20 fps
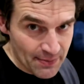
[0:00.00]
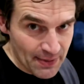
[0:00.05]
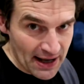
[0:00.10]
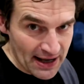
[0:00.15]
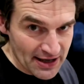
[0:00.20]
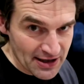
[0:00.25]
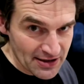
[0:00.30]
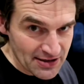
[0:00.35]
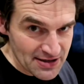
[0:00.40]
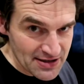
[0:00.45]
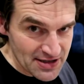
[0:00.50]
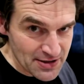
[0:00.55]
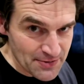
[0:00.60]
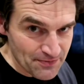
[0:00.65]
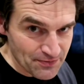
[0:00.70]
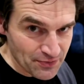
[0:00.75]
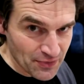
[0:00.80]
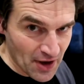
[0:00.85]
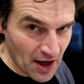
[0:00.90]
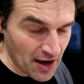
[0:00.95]
blackened,
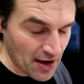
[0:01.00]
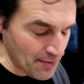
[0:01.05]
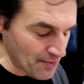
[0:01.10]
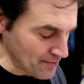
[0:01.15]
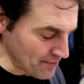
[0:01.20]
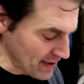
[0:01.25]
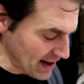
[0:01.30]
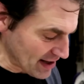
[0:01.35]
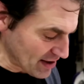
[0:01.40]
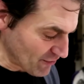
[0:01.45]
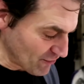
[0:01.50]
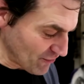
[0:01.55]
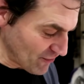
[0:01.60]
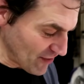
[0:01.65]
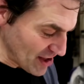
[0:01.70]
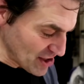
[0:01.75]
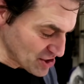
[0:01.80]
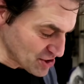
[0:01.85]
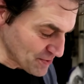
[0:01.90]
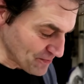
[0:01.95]
um, blackened
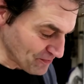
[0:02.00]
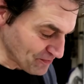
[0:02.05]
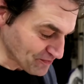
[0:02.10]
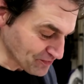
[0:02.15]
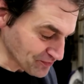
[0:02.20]
fish.